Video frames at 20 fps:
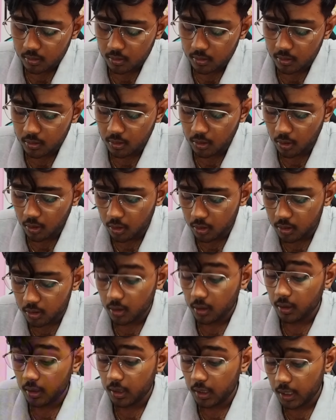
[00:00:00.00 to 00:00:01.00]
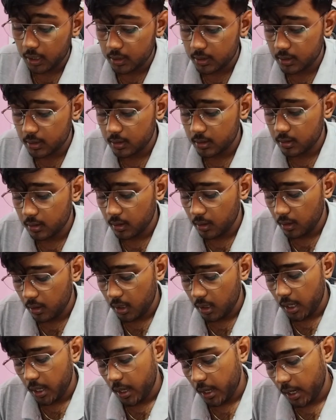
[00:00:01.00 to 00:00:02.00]
dot next,
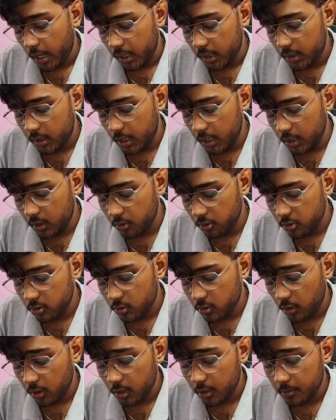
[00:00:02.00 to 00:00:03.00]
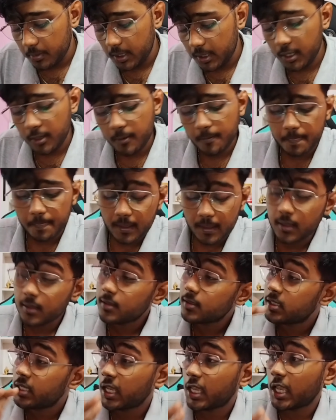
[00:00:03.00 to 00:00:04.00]
and t2 is going to be
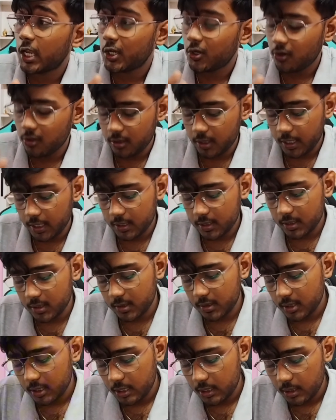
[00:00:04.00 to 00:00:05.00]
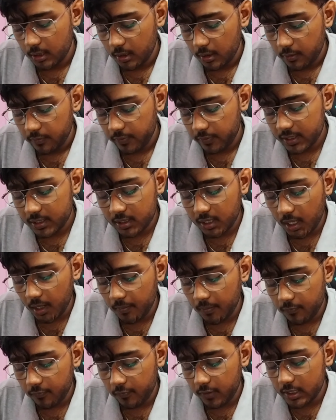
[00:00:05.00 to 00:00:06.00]
second dot next. First step
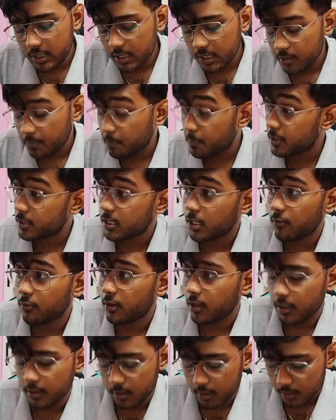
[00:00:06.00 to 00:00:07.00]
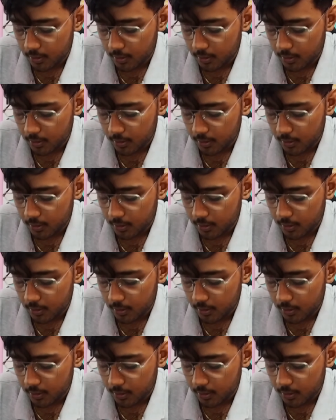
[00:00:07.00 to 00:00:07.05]
we just preserved it.